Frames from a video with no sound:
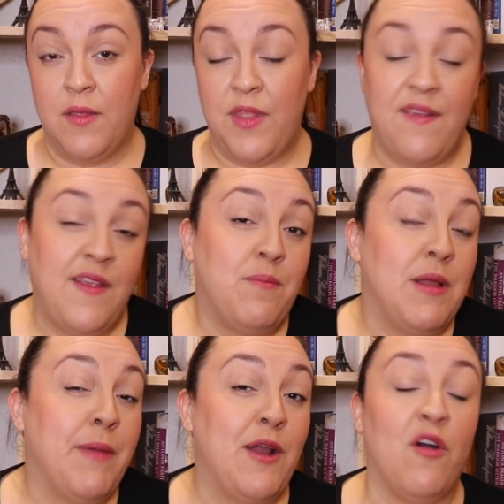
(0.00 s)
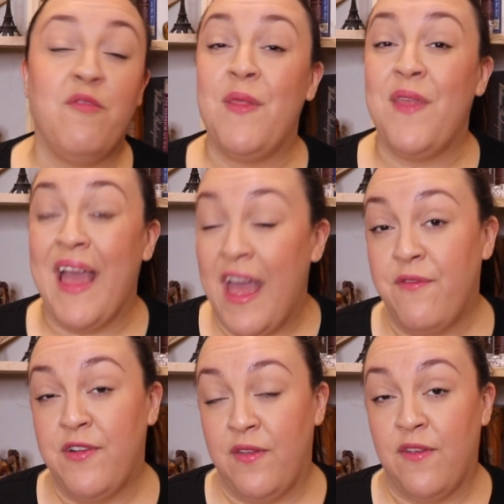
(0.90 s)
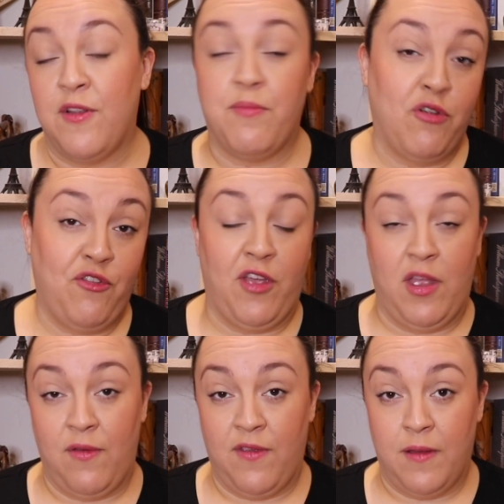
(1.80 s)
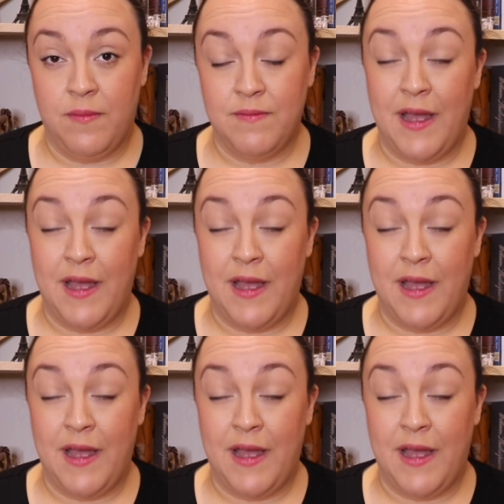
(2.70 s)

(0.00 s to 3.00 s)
There simply may not have been the evidence to prosecute her,